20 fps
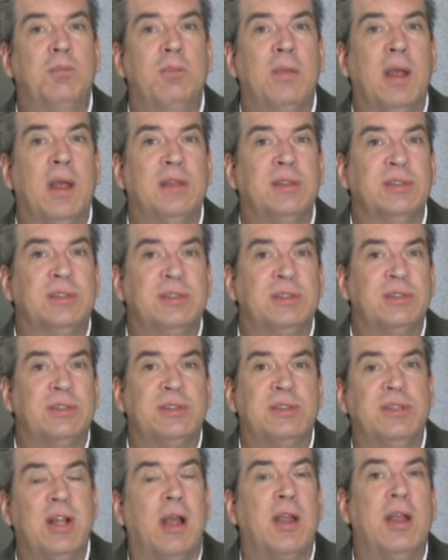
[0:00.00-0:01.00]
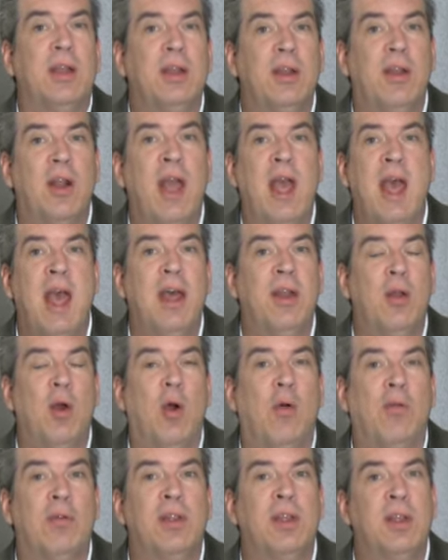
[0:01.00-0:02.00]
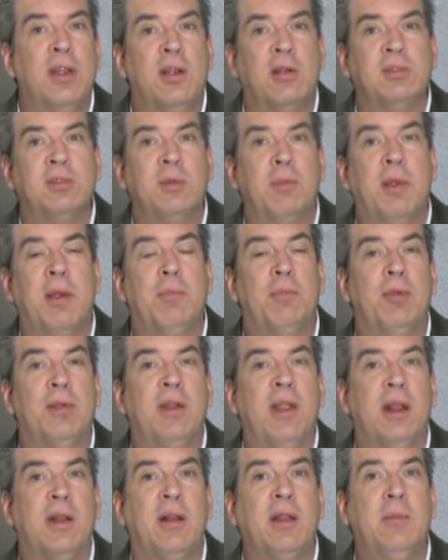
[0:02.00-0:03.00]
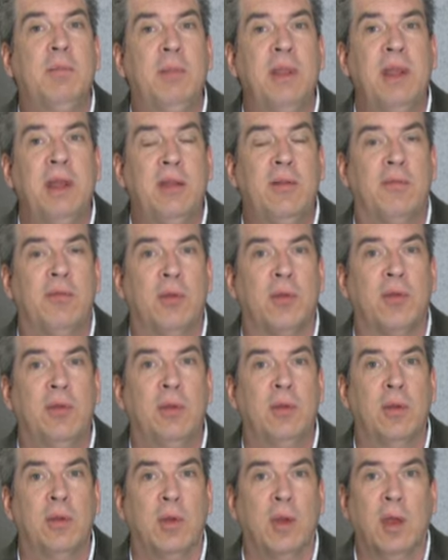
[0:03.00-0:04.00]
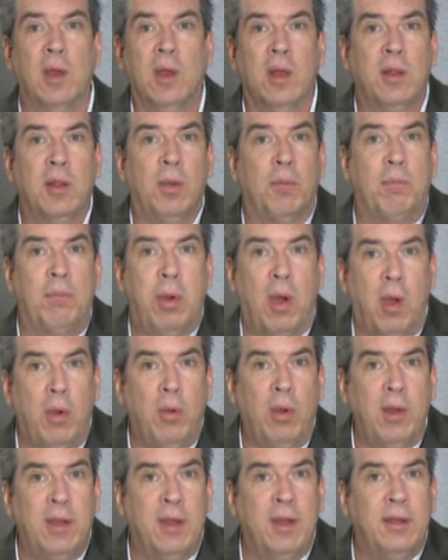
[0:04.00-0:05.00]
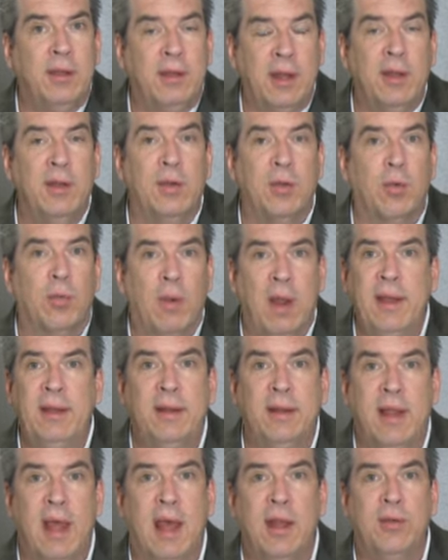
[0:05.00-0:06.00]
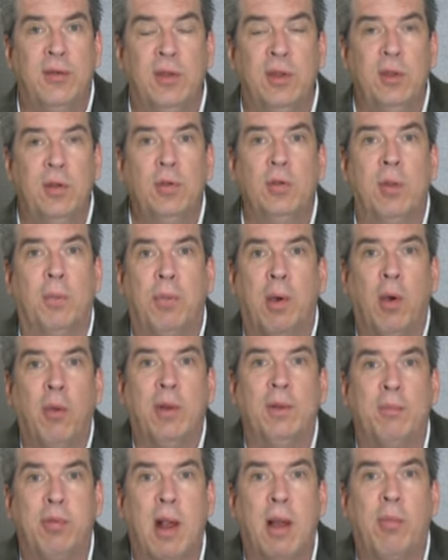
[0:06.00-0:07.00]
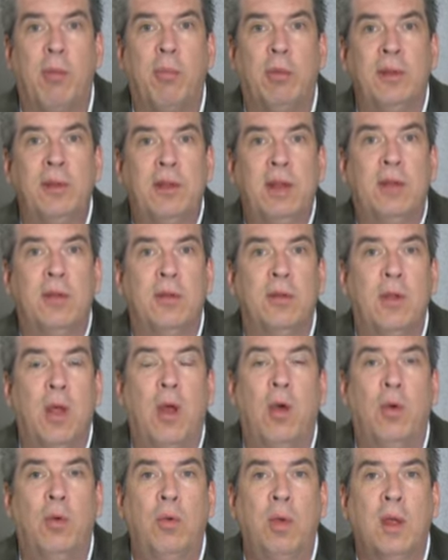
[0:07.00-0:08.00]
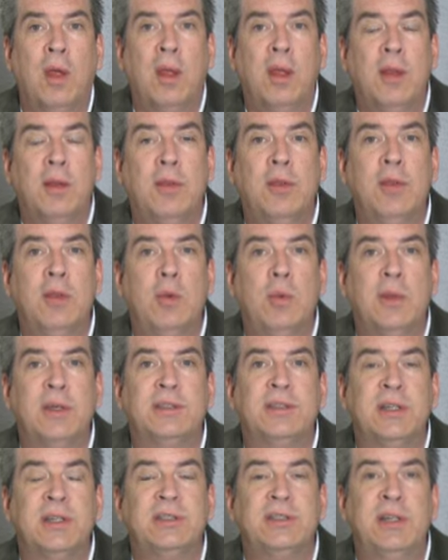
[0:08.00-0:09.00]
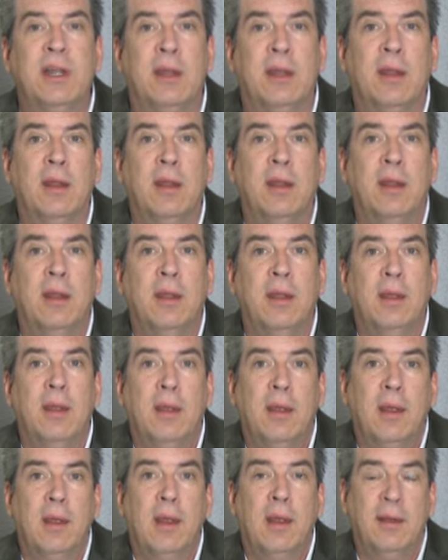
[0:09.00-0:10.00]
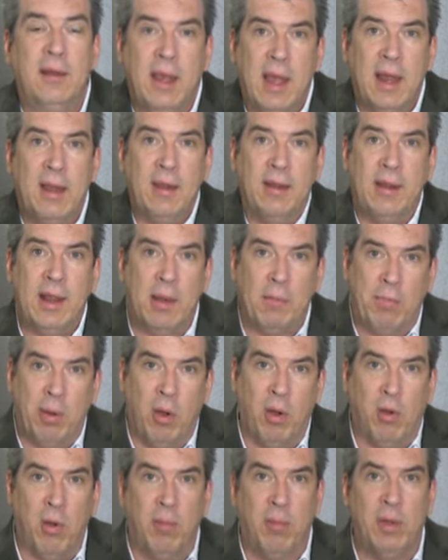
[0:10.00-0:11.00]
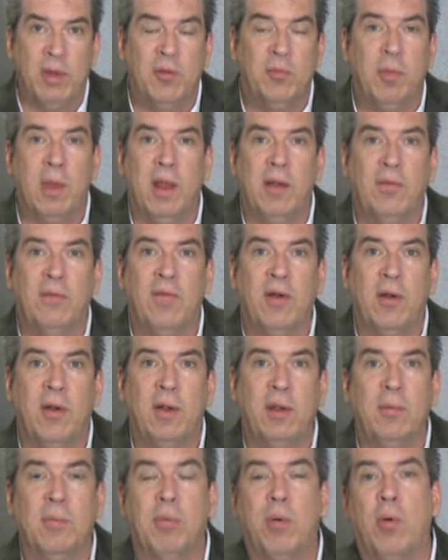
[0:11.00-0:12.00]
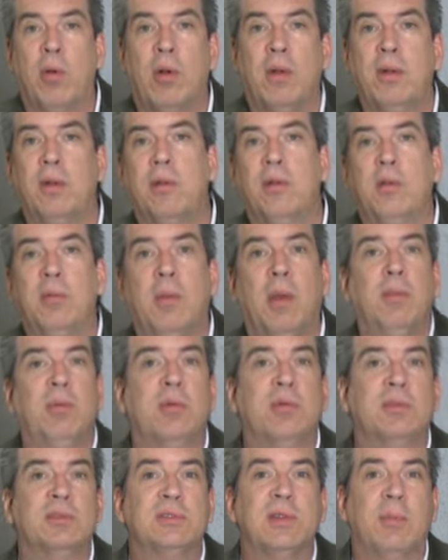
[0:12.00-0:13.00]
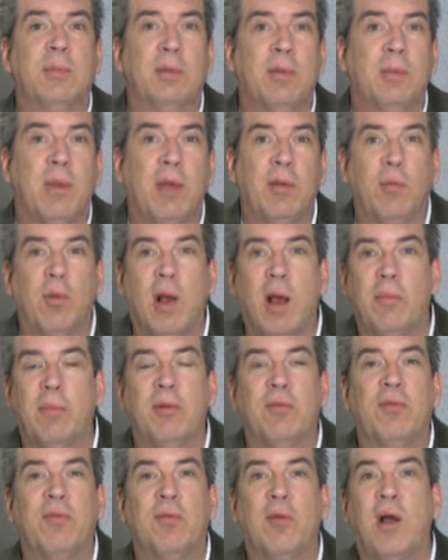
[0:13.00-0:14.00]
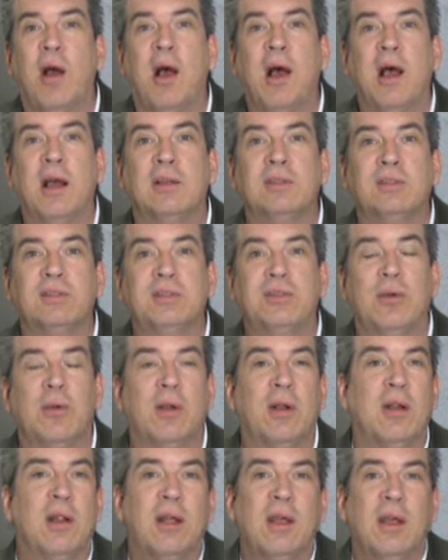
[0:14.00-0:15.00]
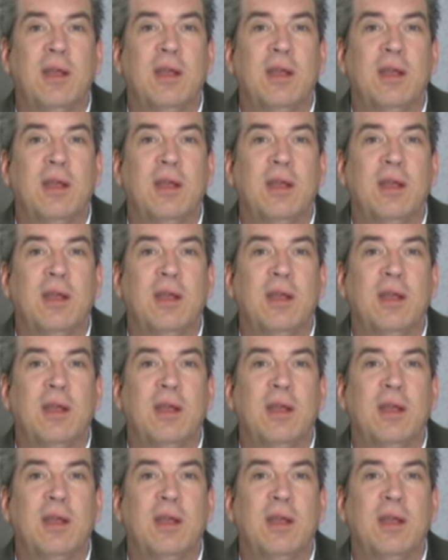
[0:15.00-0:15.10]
has stuck in your head over the years or been particularly meaningful to you. The poet didn't write that to you. The poet probably didn't know that you existed. And yet that poem has been very important to you. Maybe it was something by Robert Frost or